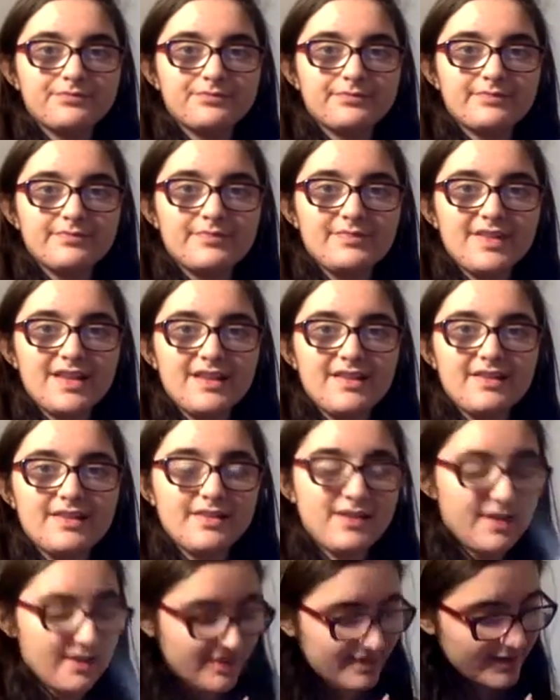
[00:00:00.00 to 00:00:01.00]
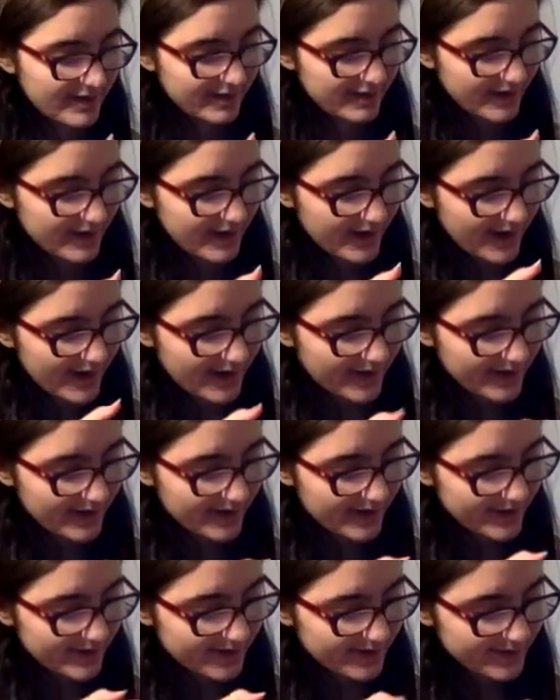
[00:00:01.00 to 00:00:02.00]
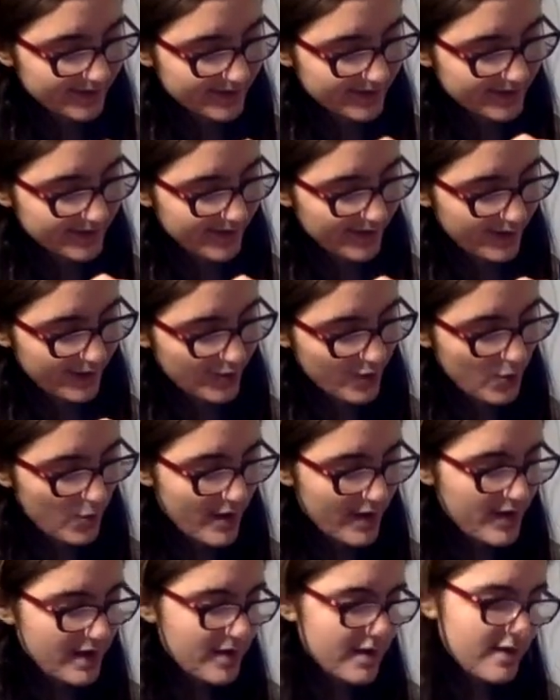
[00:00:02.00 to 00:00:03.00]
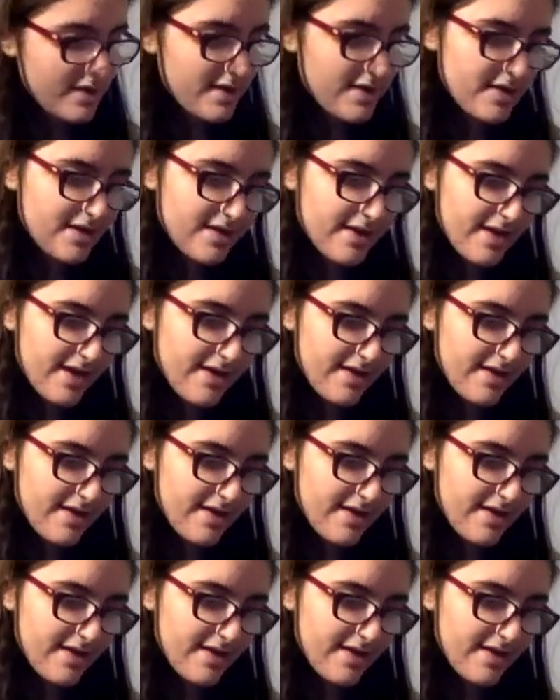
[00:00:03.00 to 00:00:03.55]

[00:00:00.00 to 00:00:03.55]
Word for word: things that they got here. So yeah.